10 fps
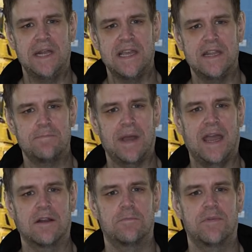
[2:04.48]
billion
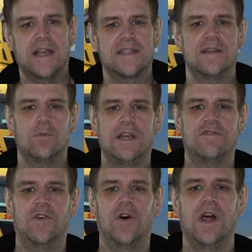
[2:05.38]
Brexit
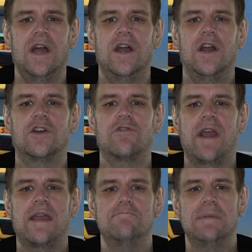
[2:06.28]
windfall and
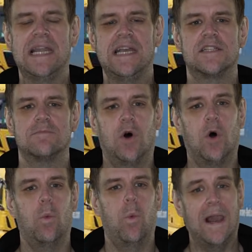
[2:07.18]
create millions
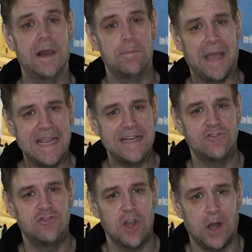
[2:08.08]
more
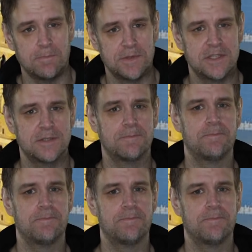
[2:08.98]
well-paid jobs."